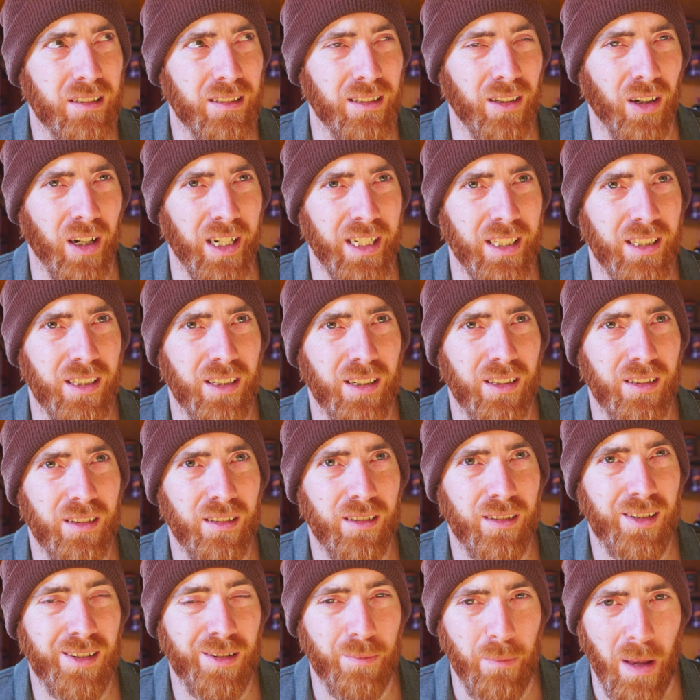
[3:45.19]
like
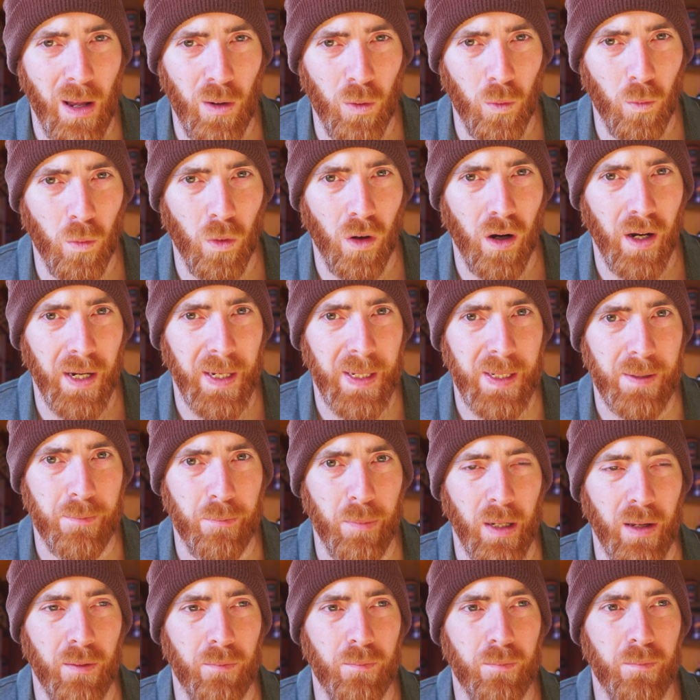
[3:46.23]
smell-wise,
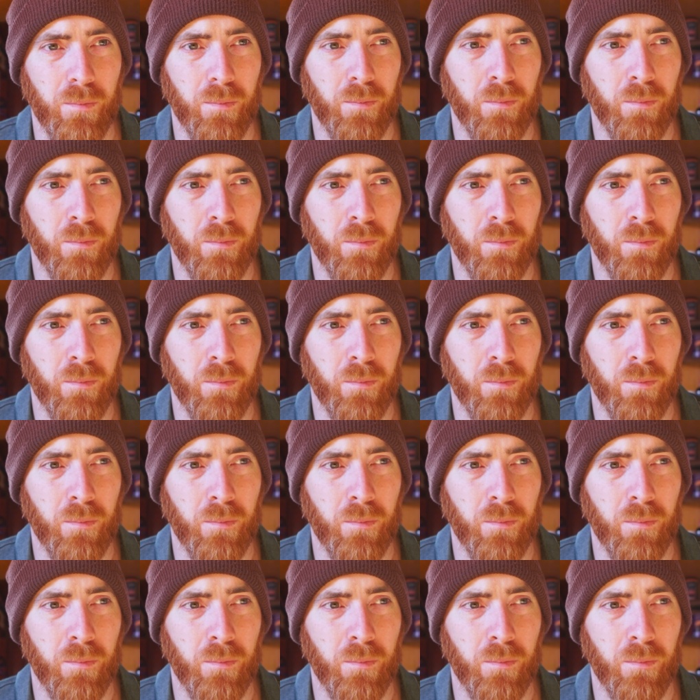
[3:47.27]
but